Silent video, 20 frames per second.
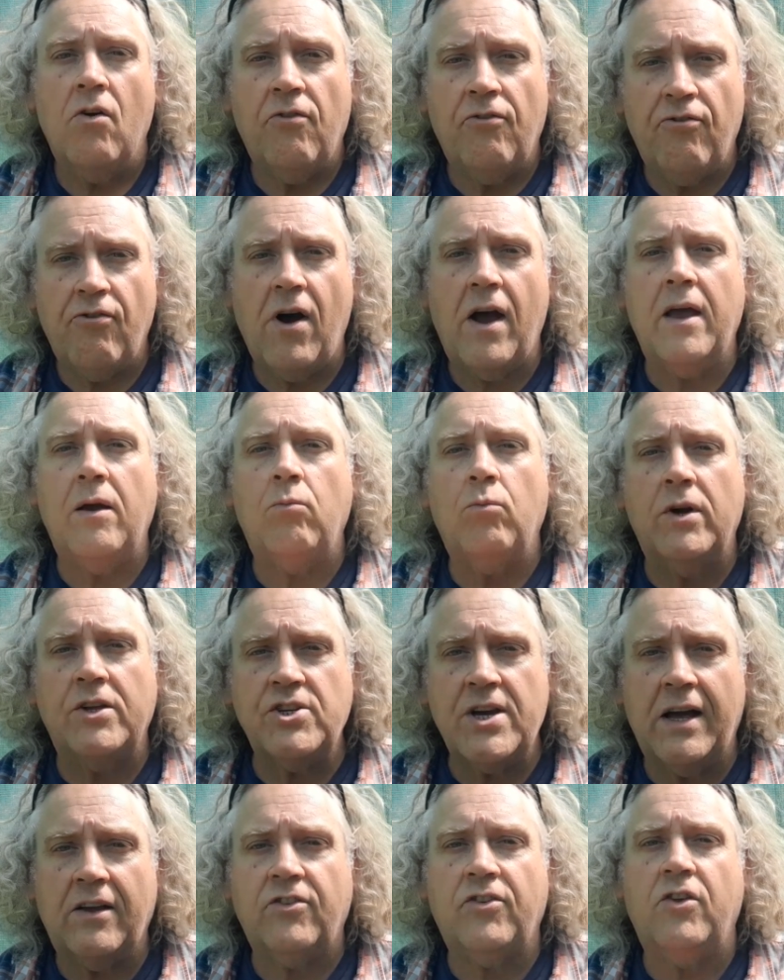frame
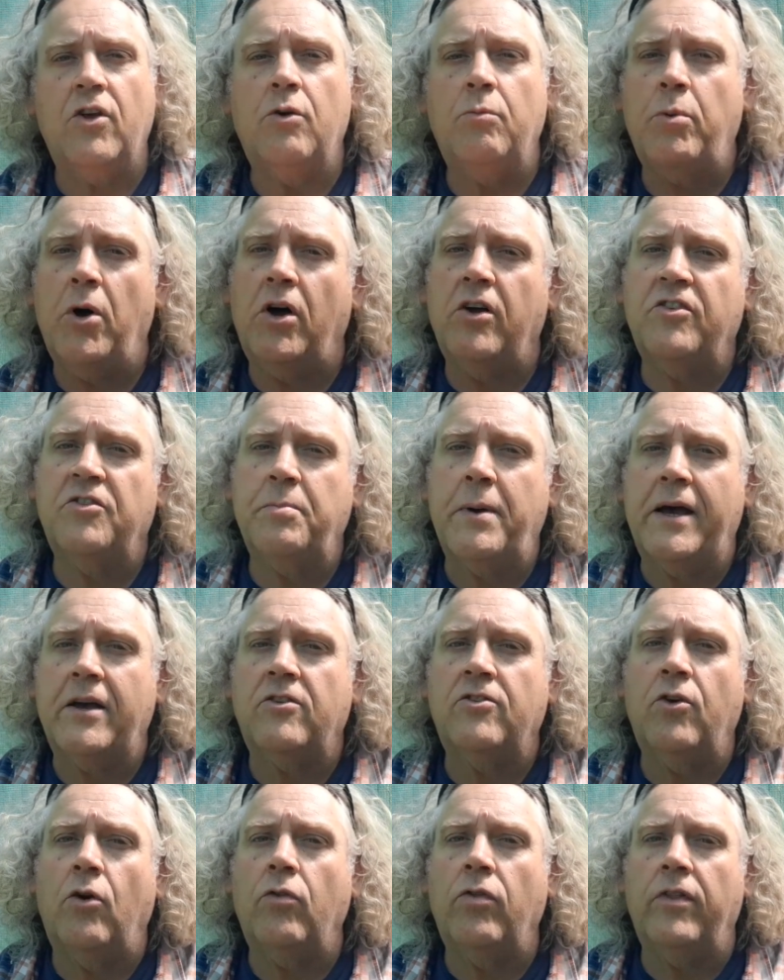which has no
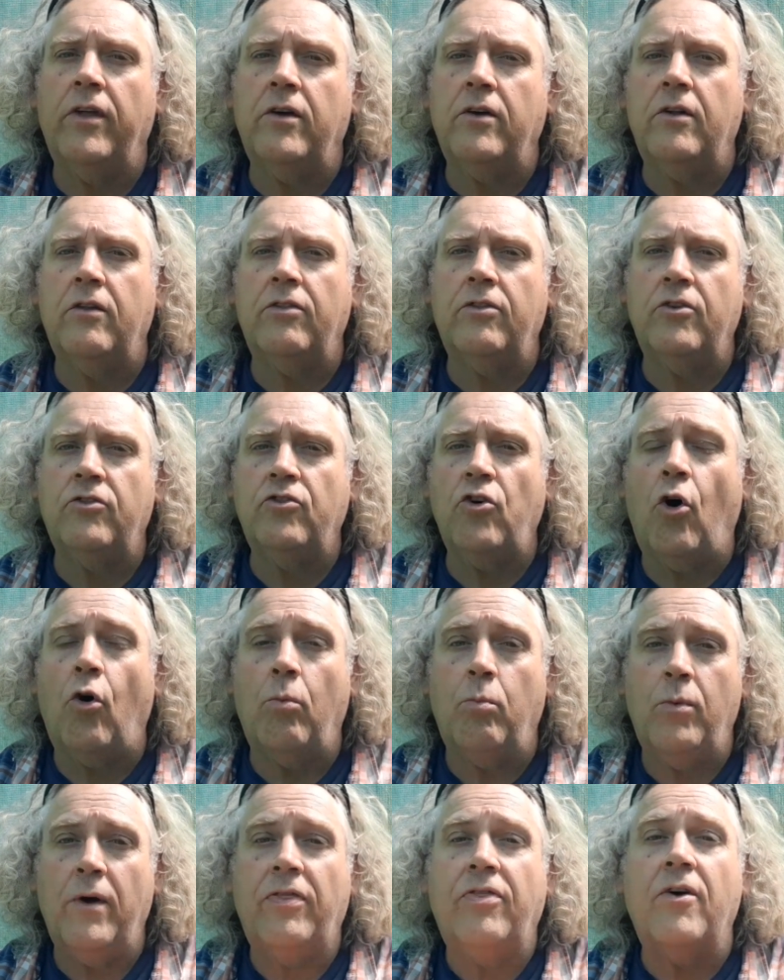perspex on the, the
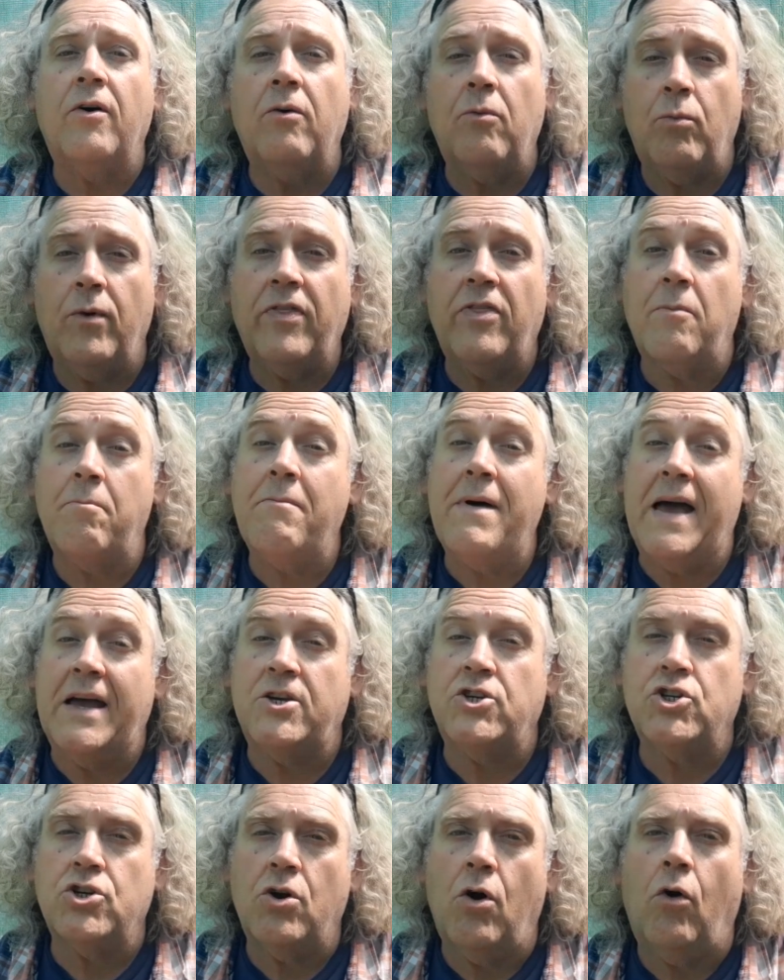top with the, with the
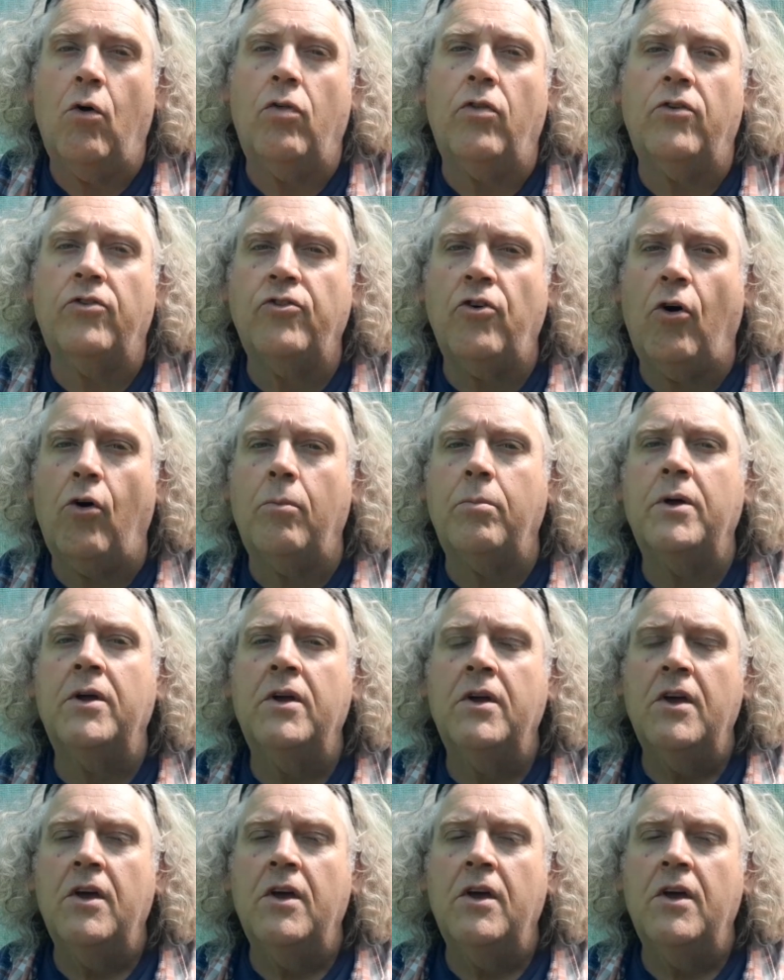mesh on the top.